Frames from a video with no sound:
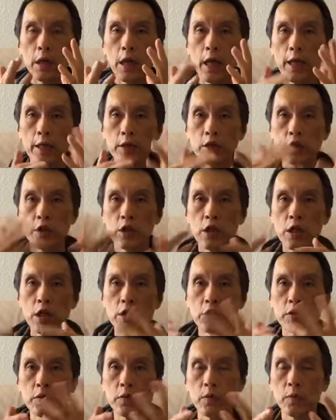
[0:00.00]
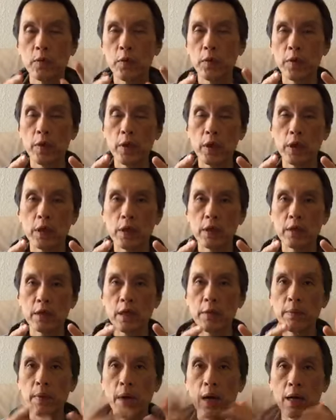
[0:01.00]
exchange with
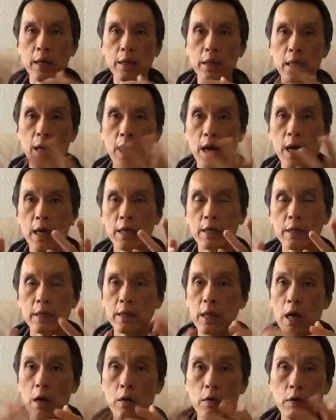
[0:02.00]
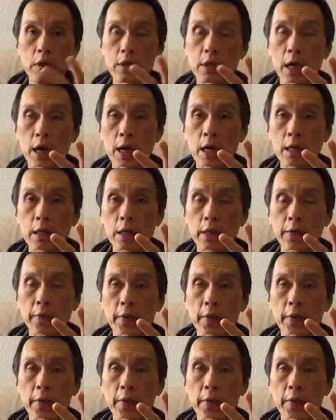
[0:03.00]
some other art, Taoist art,